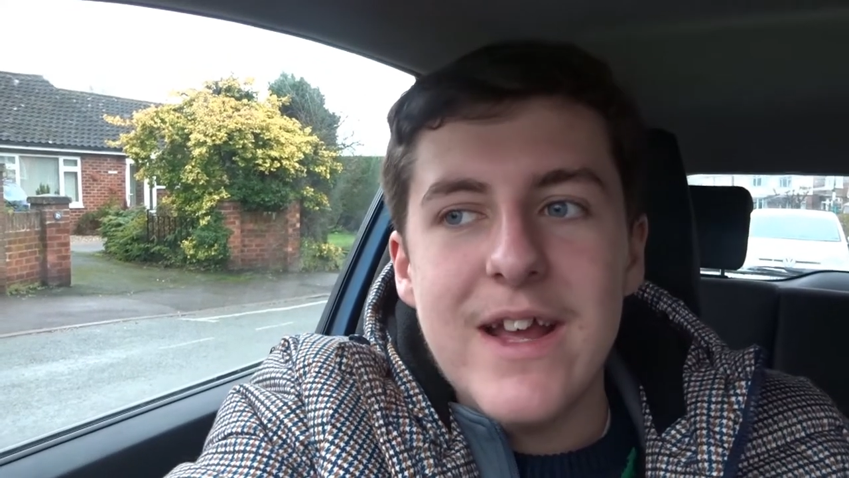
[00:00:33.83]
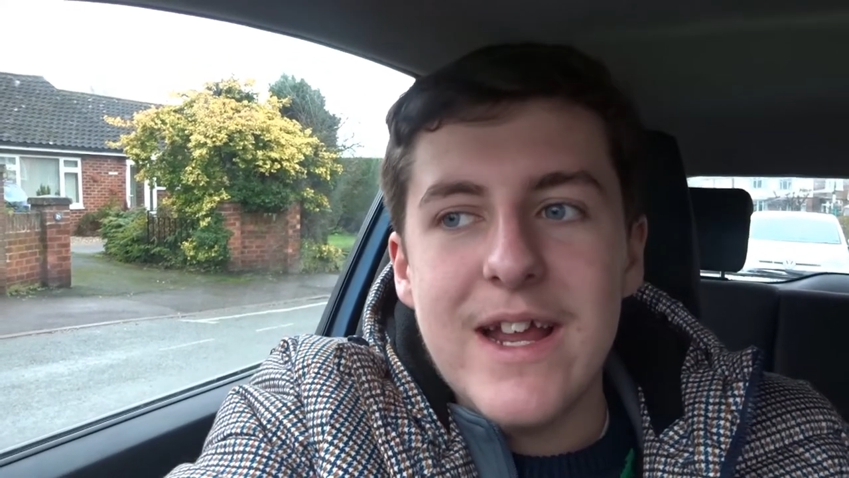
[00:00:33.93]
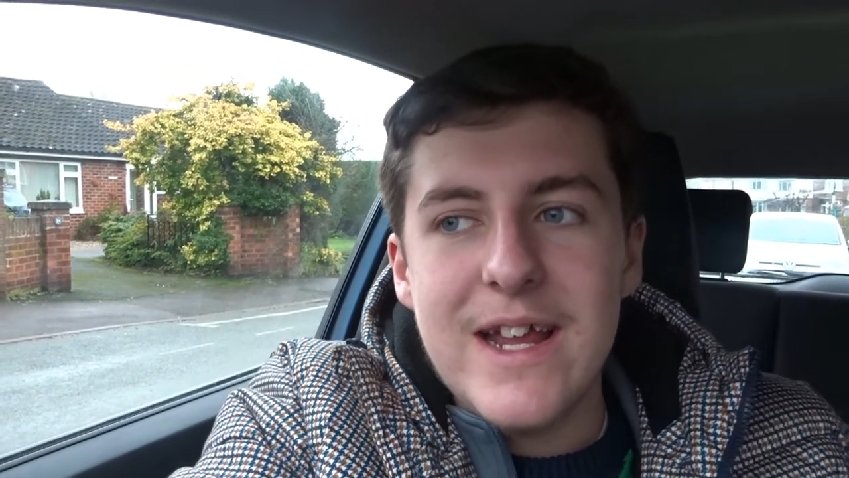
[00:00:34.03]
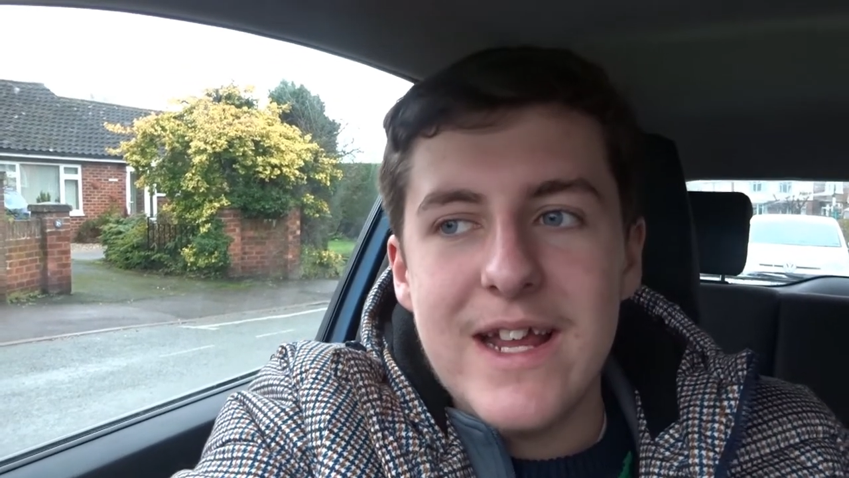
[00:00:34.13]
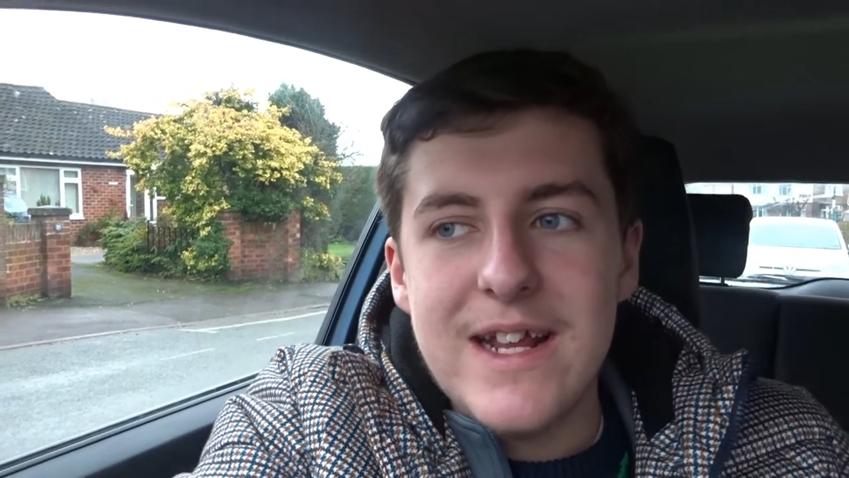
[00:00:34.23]

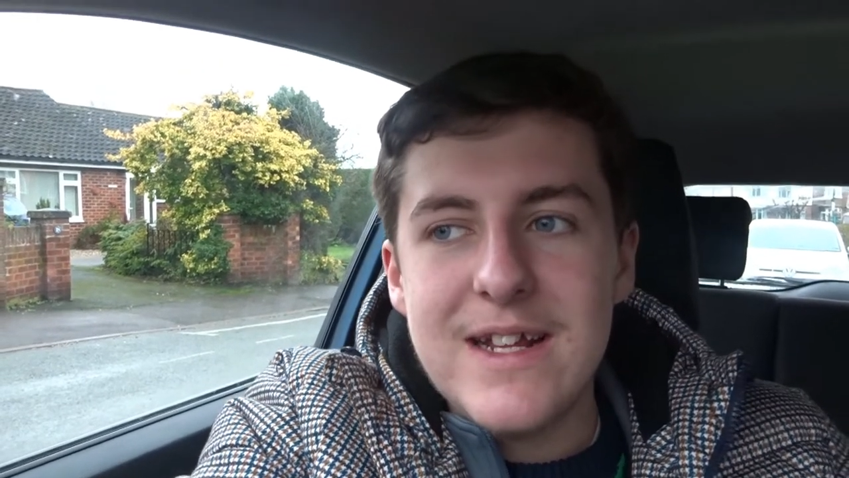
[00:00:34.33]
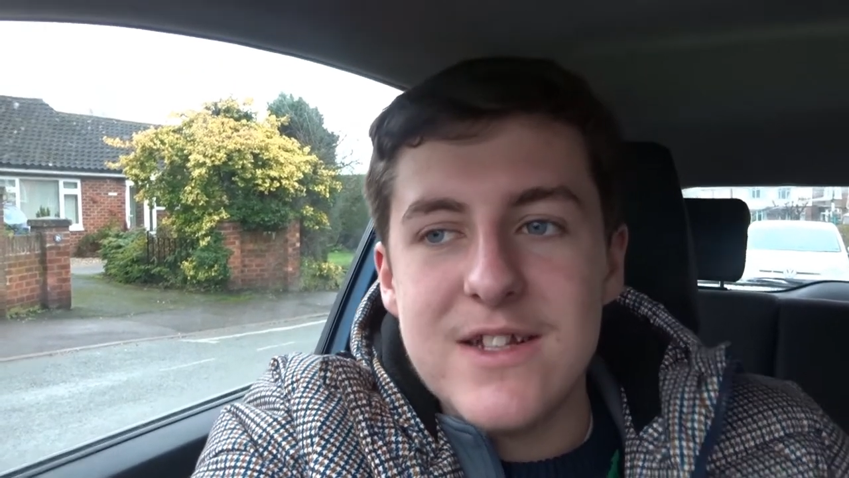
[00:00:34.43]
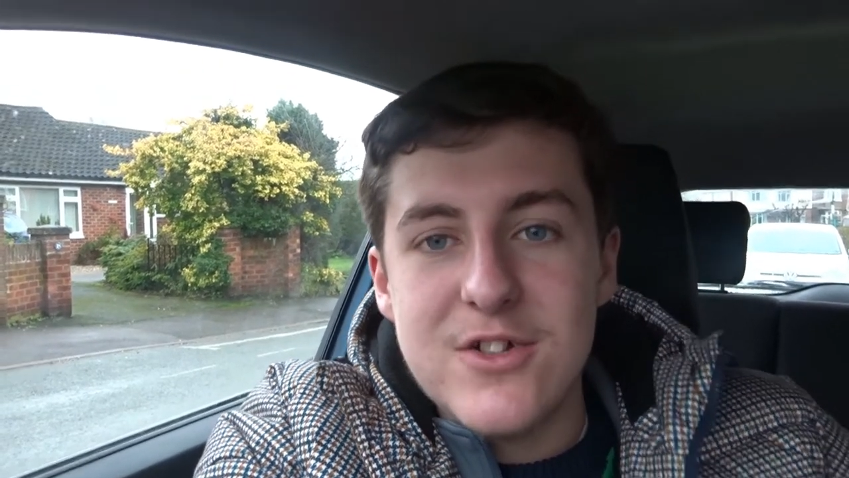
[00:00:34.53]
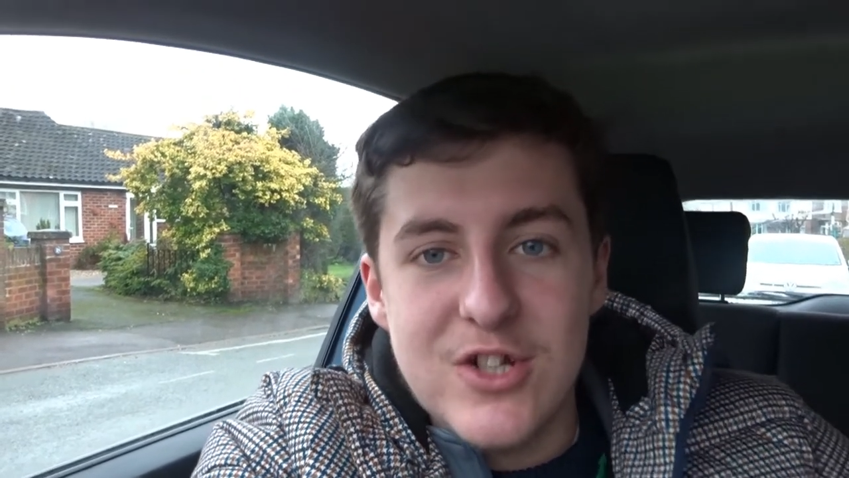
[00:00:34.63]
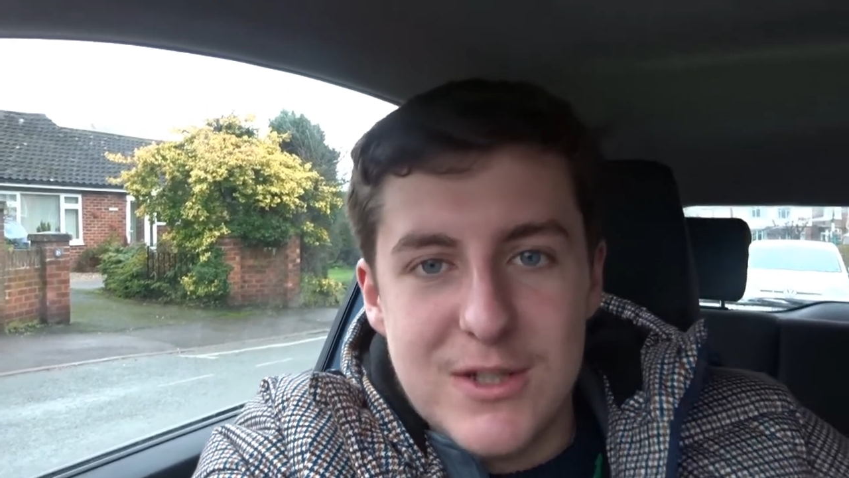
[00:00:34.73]
It
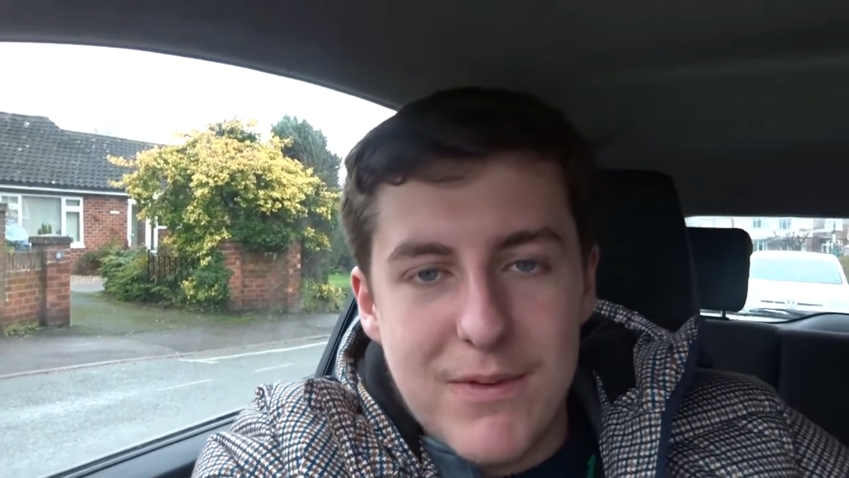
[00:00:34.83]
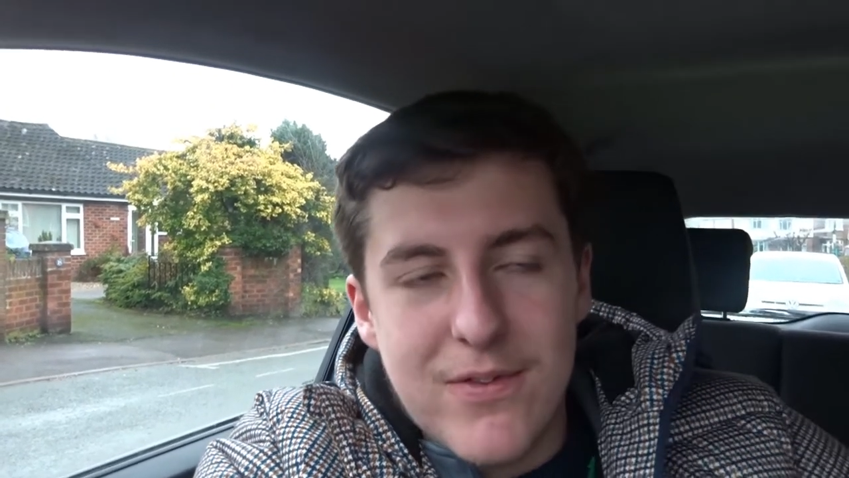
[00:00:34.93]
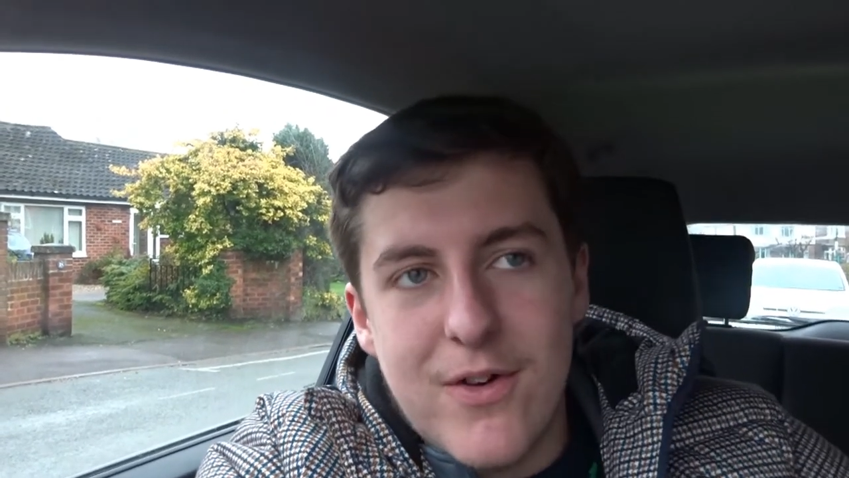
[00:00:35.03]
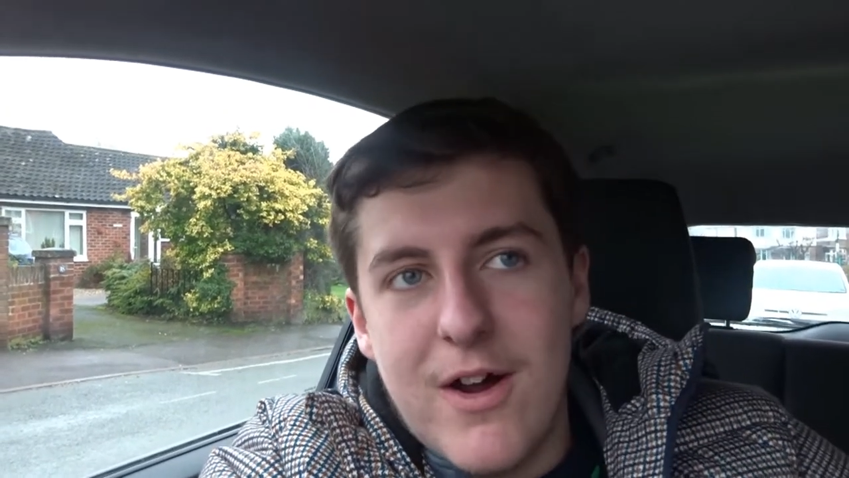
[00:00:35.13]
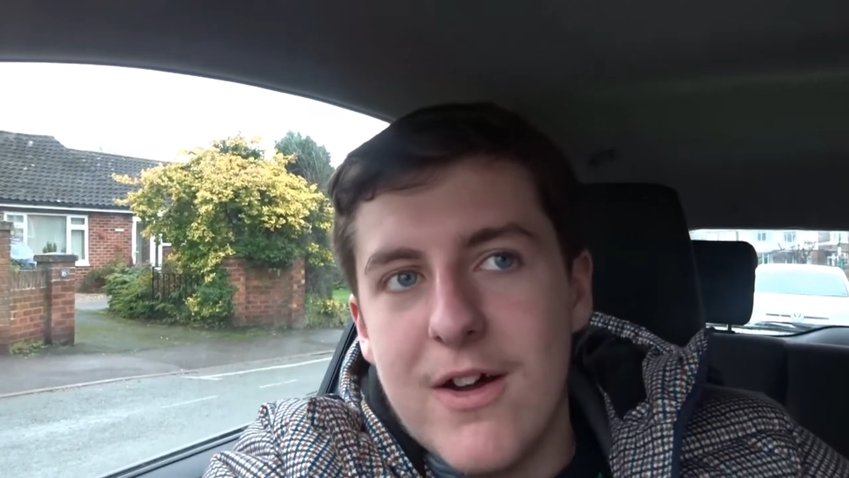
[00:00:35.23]
is just
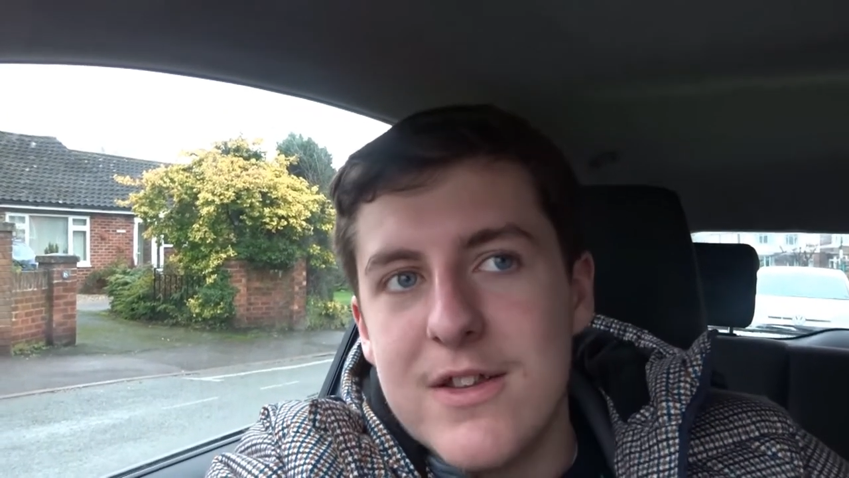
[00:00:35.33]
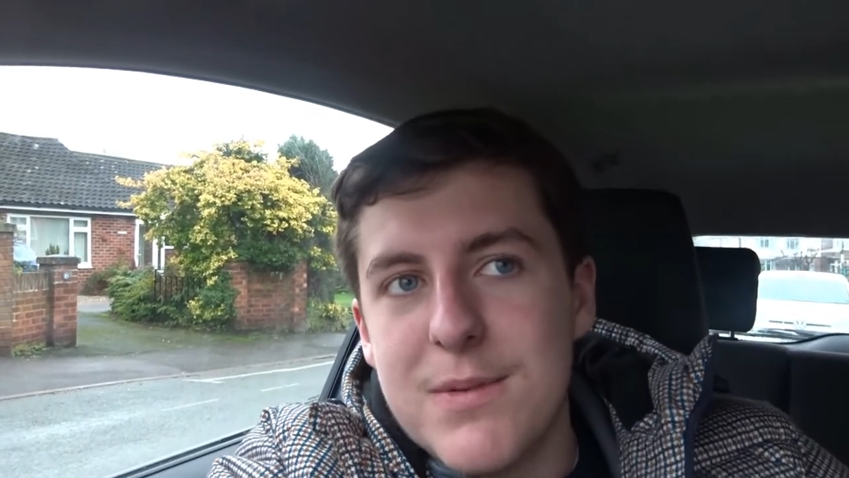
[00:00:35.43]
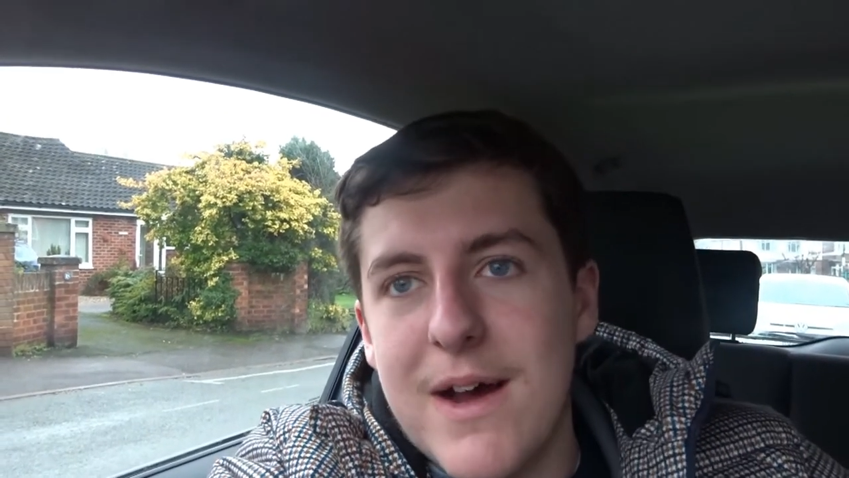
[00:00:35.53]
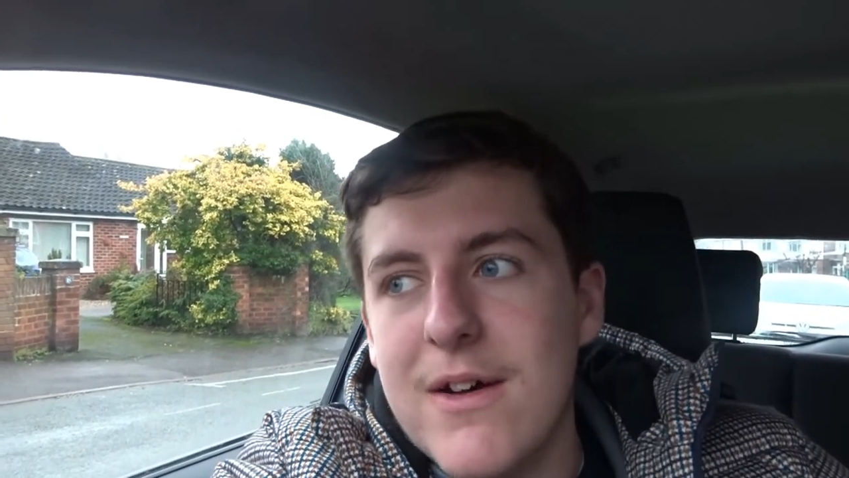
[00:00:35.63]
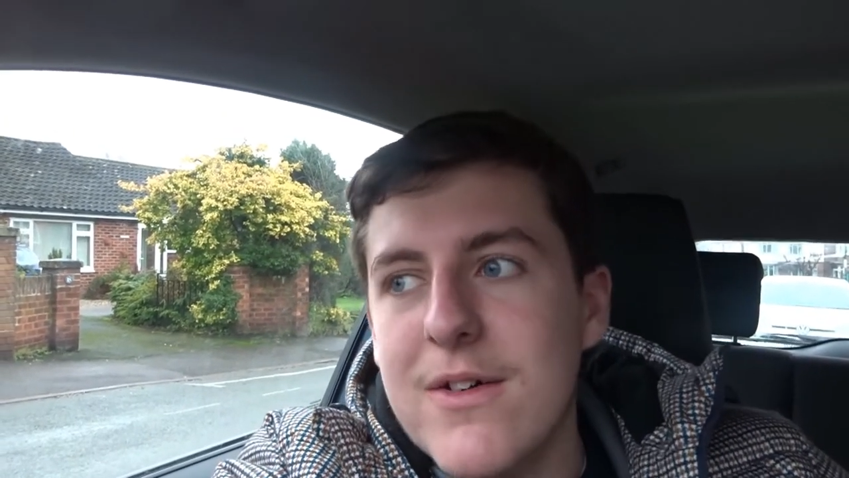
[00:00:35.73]
before
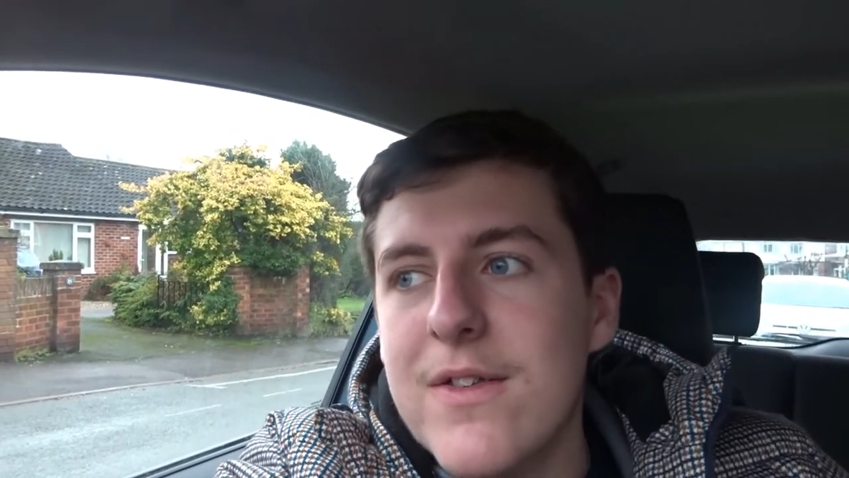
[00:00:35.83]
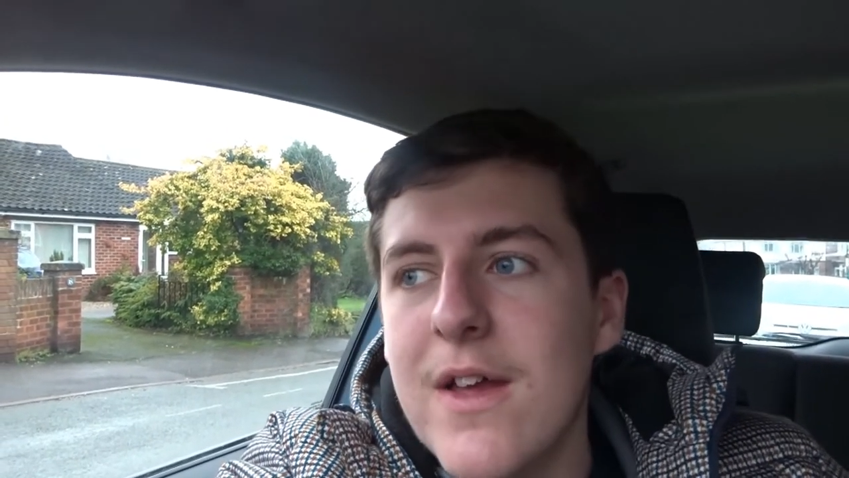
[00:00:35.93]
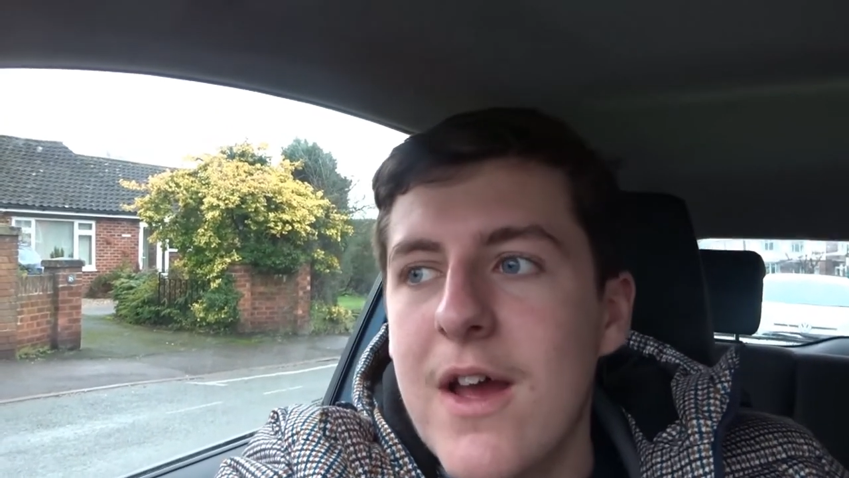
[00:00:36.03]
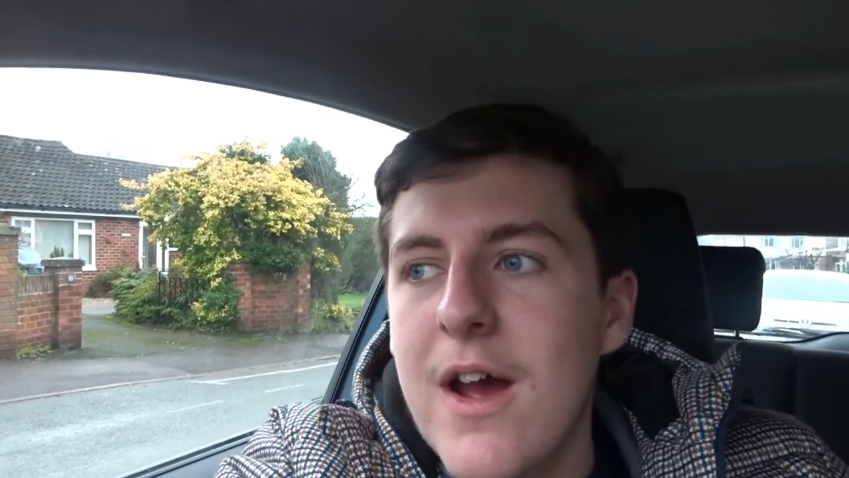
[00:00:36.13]
12:30.